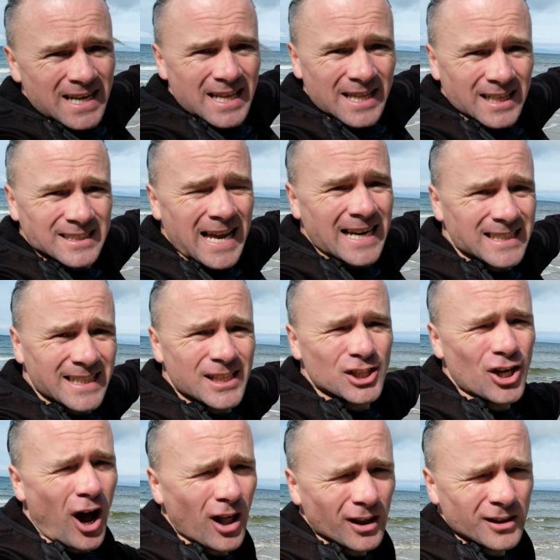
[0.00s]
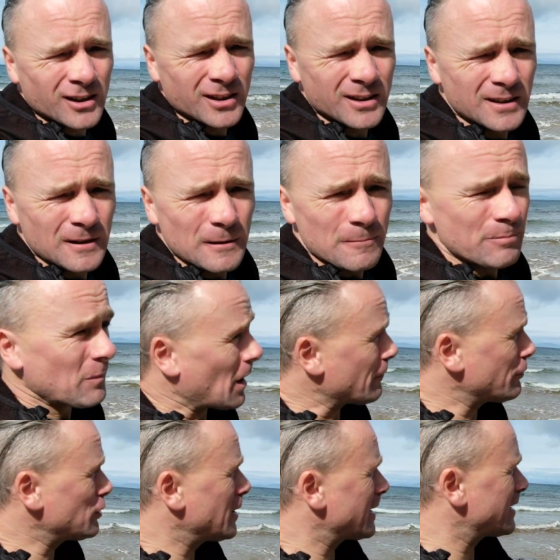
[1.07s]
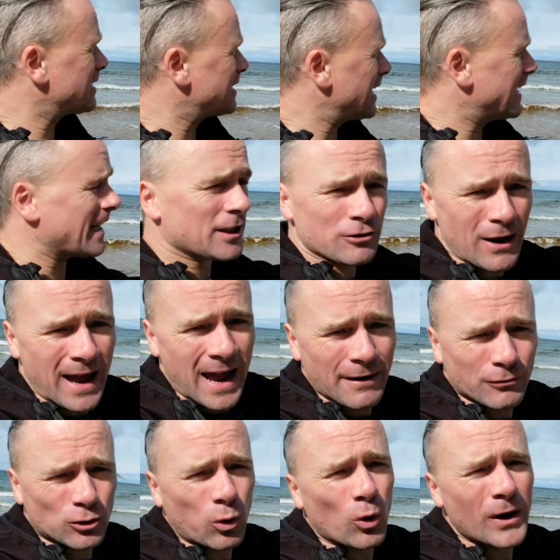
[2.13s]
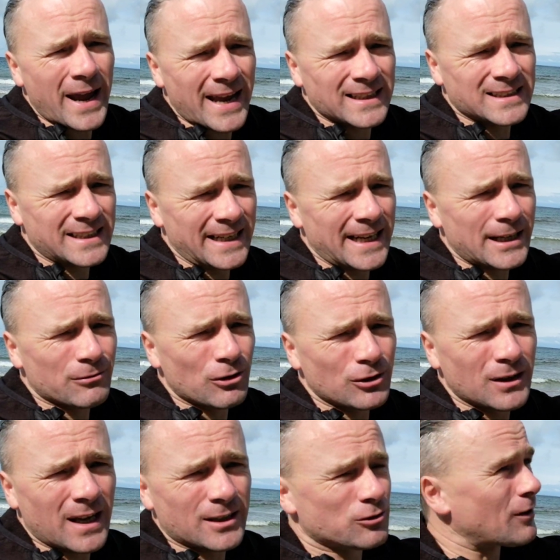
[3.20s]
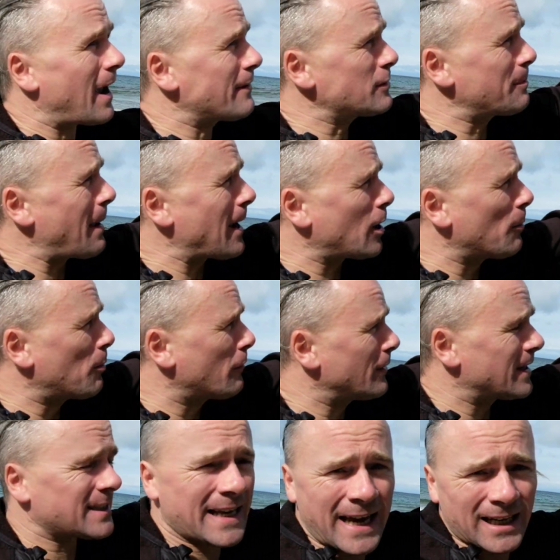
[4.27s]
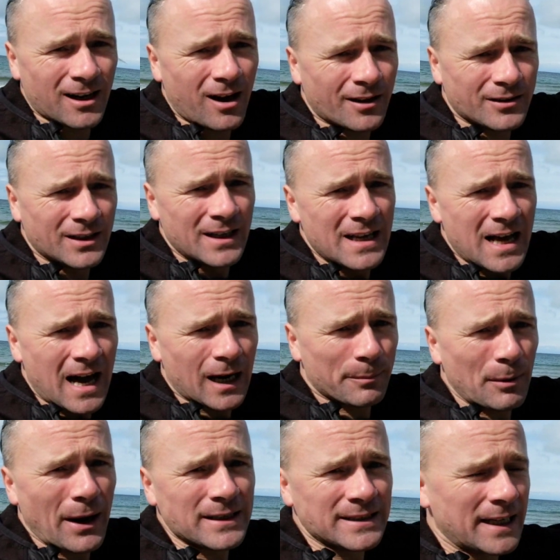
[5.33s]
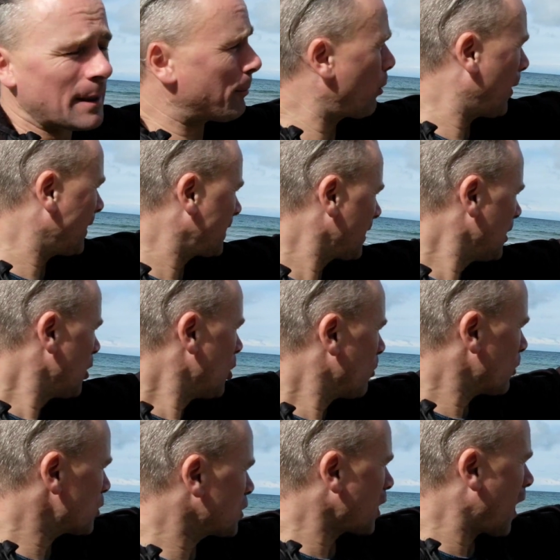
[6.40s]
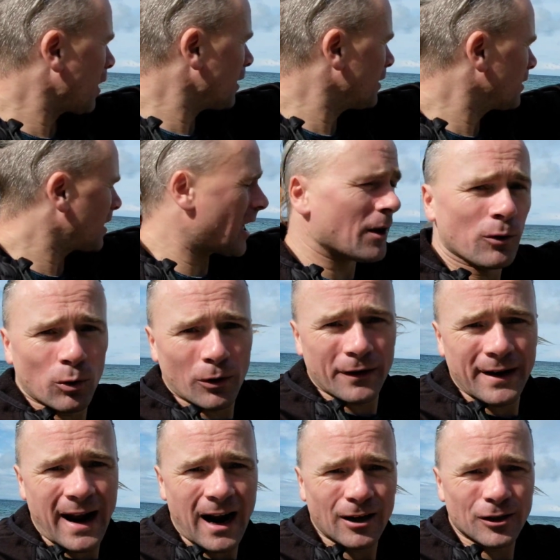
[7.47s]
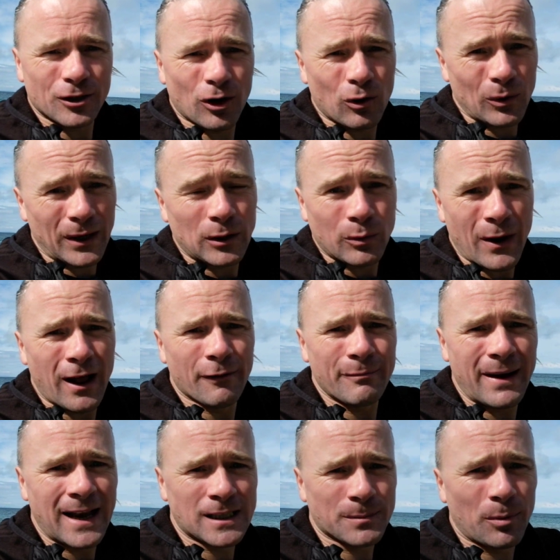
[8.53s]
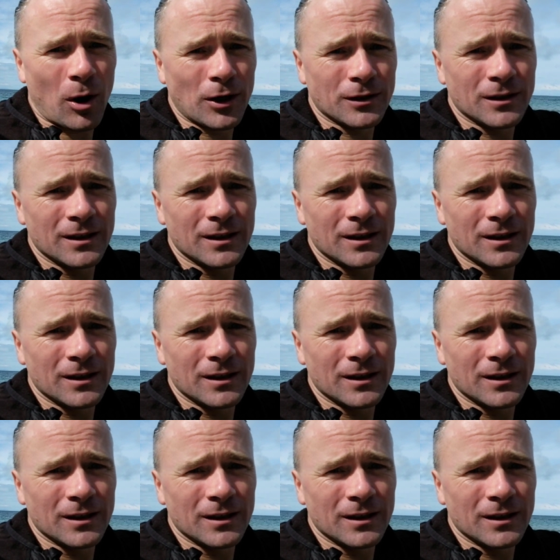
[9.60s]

that's actually Scotland. If you take the scenic drive, the Torhead scenic route, it drives you back up over this headland, and it brings you to a point where Scotland and Northern Ireland are only 12 miles apart.